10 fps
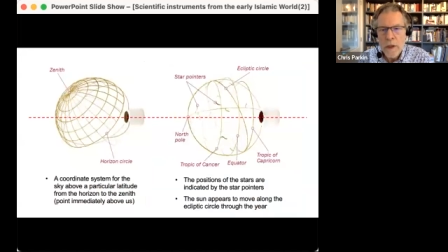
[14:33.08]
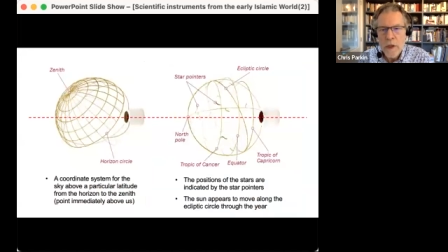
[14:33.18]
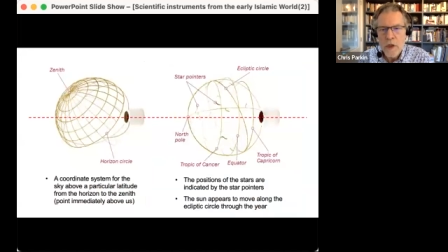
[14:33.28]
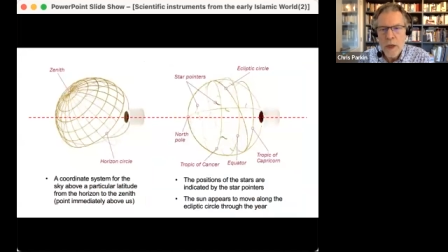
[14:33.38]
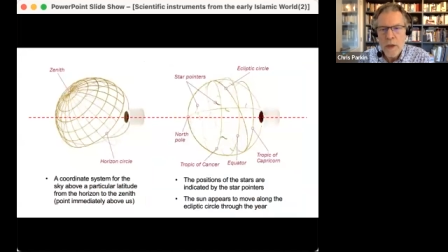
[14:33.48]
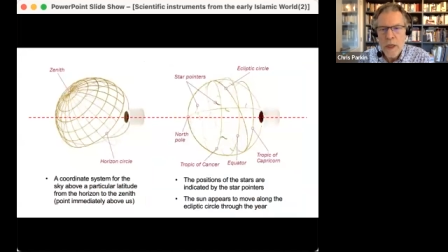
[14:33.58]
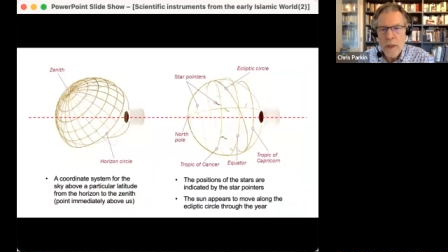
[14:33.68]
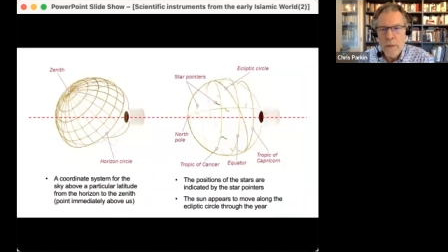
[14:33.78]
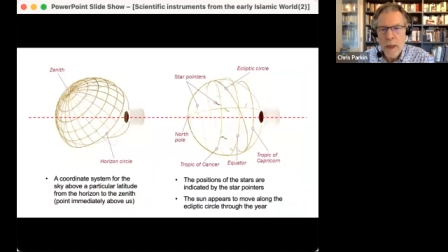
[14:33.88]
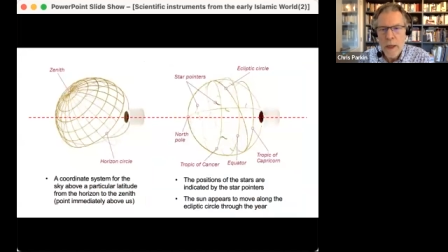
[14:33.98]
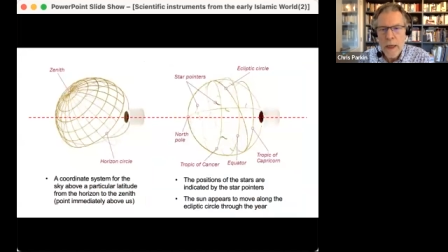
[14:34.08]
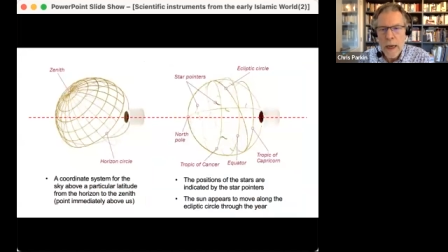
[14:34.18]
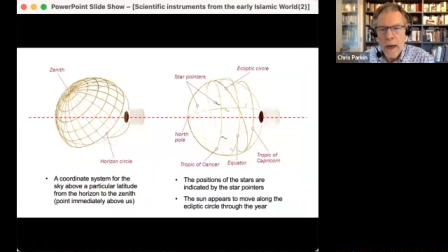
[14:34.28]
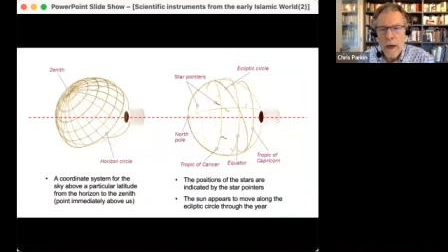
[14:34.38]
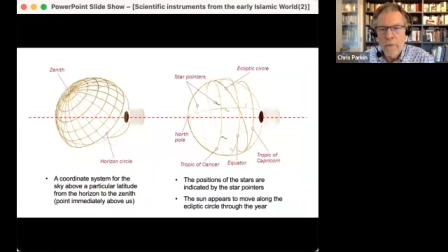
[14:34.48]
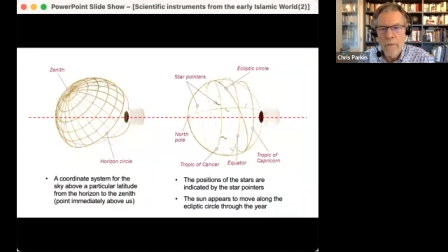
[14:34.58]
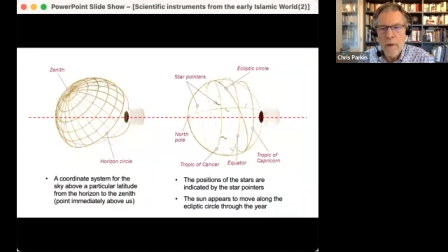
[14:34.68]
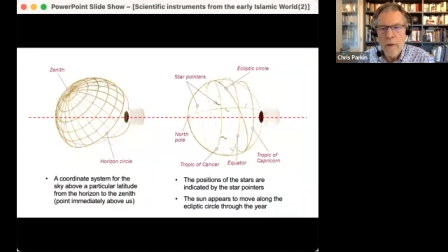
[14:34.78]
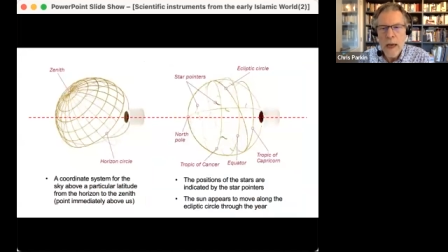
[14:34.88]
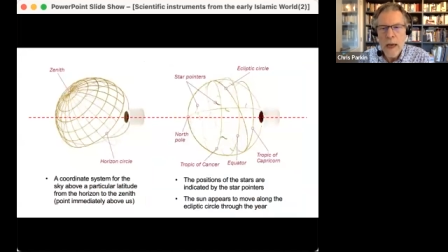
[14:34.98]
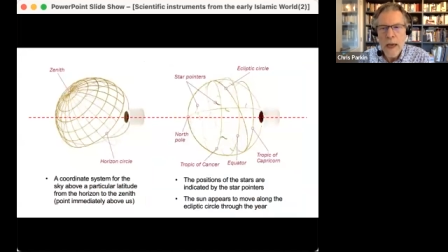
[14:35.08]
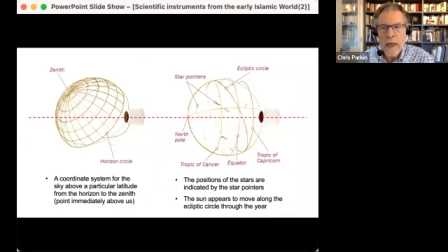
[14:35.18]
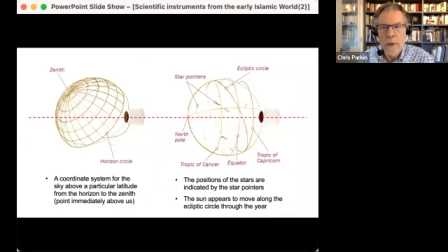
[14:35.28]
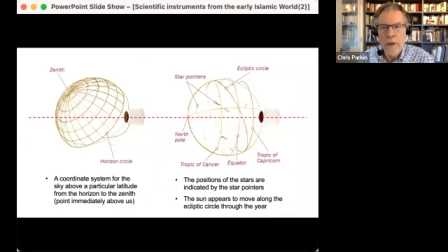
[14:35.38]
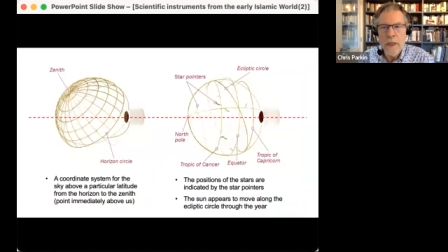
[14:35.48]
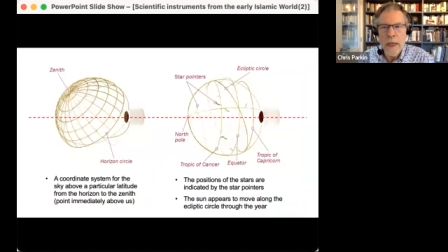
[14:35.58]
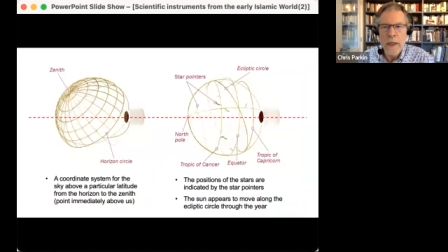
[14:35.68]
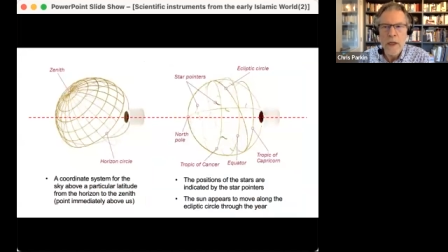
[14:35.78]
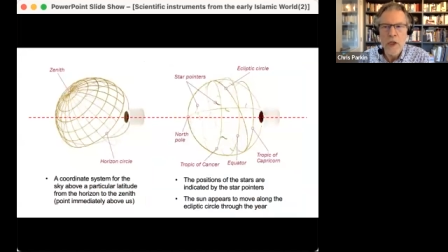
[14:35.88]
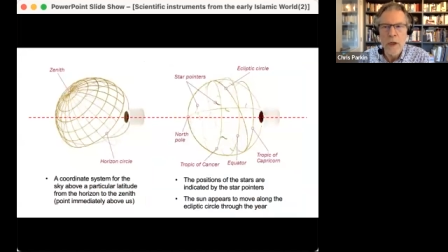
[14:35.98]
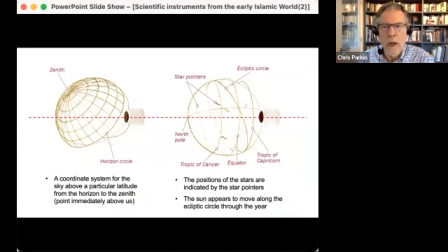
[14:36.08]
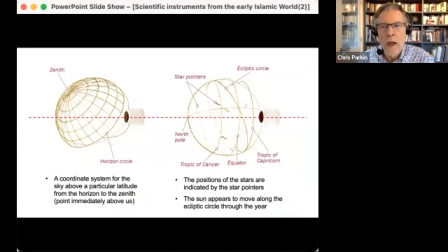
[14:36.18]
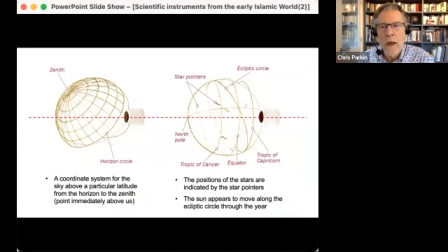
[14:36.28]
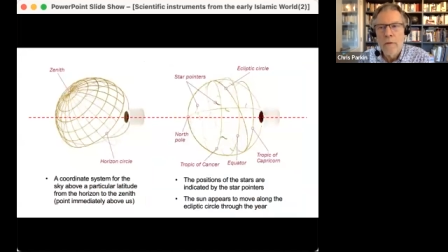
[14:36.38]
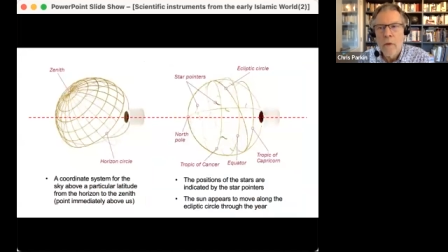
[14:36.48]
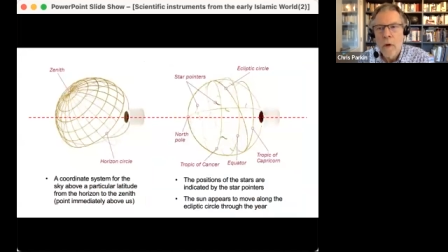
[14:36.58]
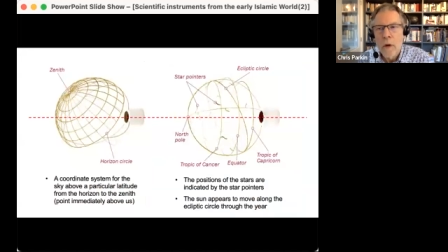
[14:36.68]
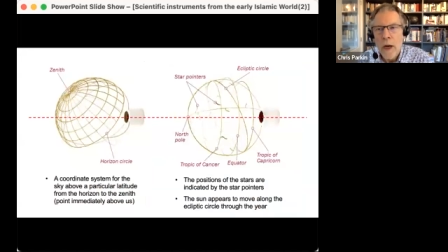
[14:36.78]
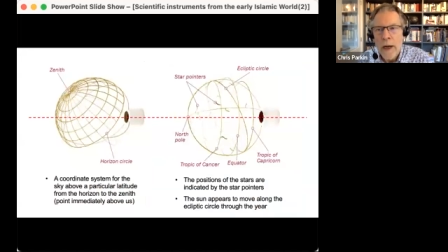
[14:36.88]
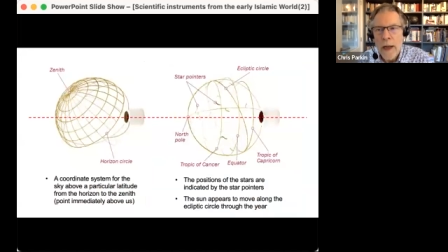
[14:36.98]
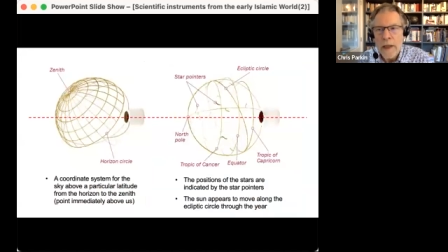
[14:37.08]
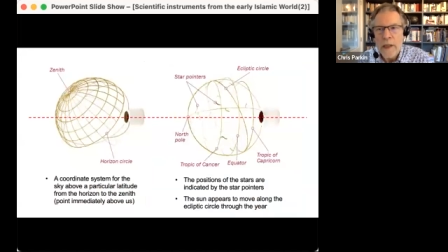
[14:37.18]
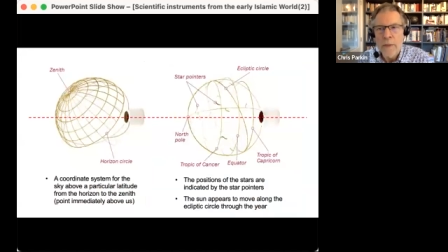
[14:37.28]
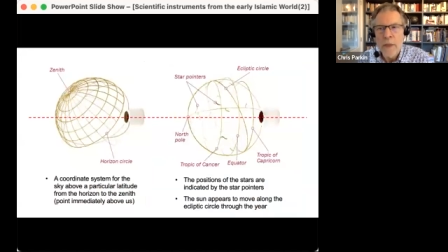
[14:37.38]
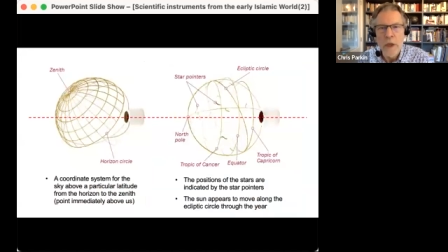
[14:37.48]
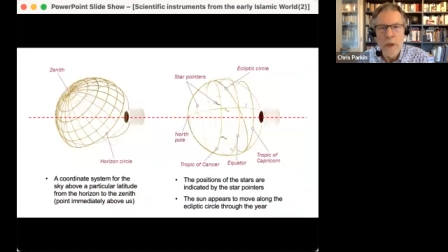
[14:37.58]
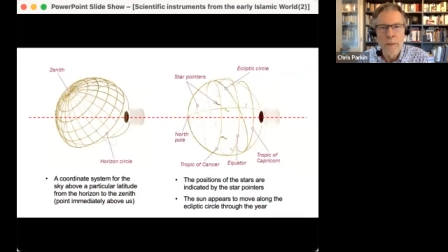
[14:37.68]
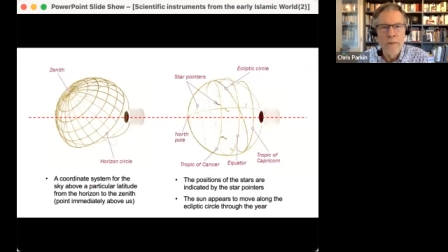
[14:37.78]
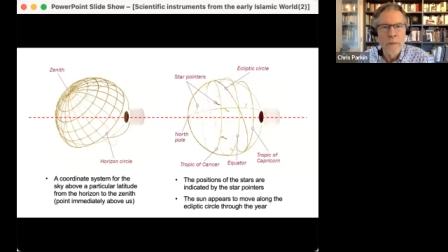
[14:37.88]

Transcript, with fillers: constructed by our very able technician for an exhibition.